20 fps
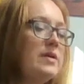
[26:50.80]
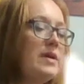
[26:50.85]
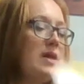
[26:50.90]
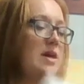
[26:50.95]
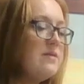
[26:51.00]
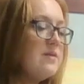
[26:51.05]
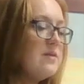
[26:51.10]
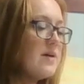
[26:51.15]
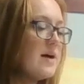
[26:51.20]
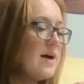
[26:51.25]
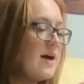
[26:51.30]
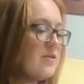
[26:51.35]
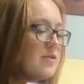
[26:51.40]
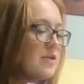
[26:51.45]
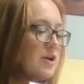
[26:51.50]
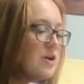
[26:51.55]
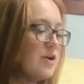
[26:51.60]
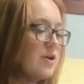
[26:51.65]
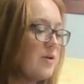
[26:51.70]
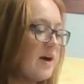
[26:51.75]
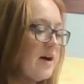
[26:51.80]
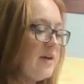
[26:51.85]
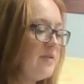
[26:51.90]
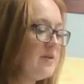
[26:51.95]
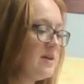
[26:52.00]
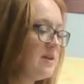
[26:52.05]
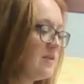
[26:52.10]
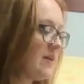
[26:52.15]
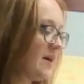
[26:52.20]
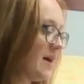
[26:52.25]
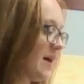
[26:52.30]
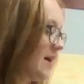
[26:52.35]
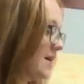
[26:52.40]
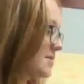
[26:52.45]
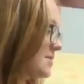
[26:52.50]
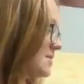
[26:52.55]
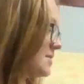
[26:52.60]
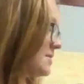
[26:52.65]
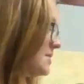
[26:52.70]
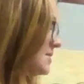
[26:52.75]
Even that though, I think
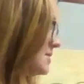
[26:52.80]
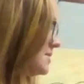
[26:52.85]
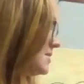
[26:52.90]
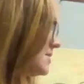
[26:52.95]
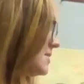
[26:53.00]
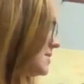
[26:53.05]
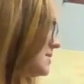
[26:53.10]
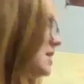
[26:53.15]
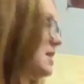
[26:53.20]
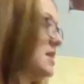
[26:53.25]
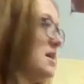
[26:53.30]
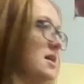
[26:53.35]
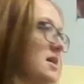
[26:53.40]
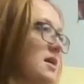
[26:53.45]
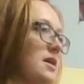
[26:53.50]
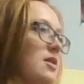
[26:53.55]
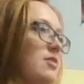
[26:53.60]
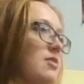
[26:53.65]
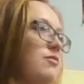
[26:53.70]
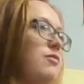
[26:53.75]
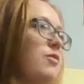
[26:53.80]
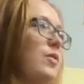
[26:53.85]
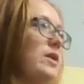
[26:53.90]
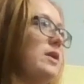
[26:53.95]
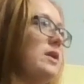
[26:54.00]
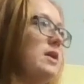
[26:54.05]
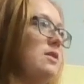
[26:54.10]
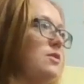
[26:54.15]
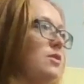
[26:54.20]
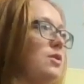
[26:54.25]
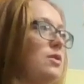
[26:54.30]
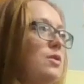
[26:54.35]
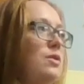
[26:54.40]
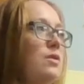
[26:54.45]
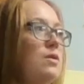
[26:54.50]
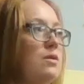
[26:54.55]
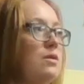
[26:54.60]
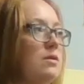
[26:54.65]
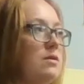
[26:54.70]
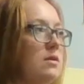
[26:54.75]
that's staying and avoiding the
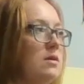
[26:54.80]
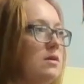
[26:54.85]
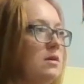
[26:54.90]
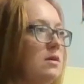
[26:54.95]
hole.